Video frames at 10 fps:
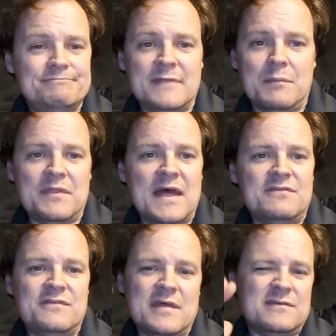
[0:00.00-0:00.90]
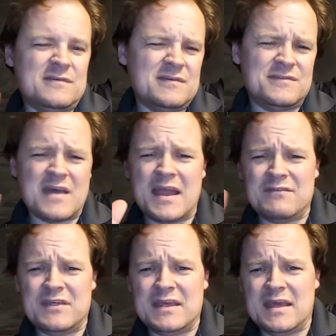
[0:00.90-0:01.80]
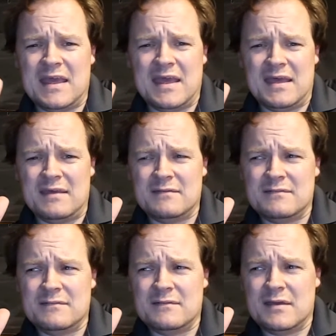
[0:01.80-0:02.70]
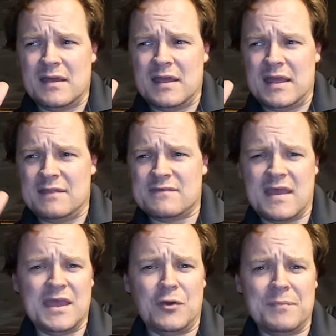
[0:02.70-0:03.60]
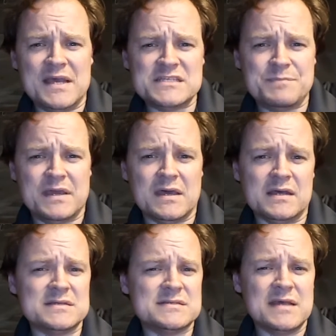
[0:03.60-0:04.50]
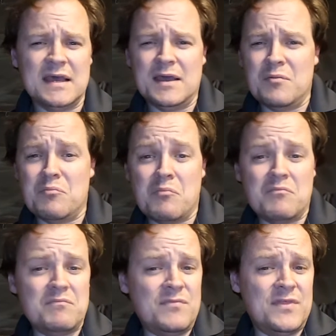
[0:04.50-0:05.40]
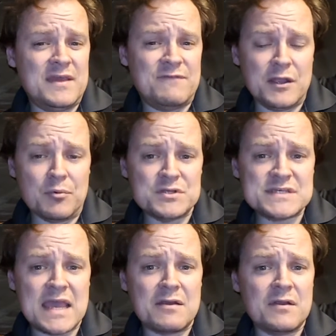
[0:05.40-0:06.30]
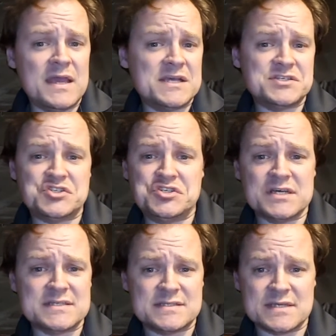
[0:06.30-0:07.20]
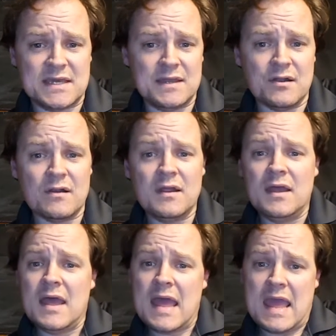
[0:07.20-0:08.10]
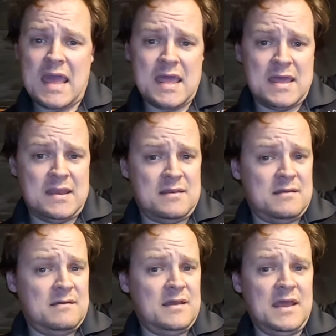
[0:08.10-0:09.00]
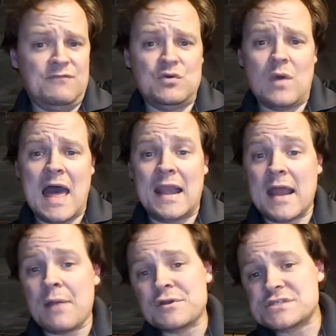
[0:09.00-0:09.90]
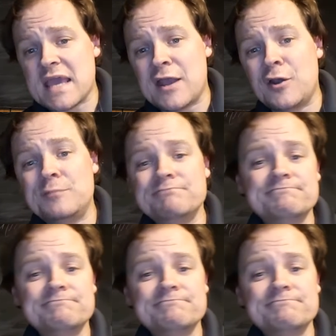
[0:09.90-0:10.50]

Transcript: I mean, it's kind of it. It's a hit or miss, because the fingerprint scanner is just as secure, and if you add an iris scanner,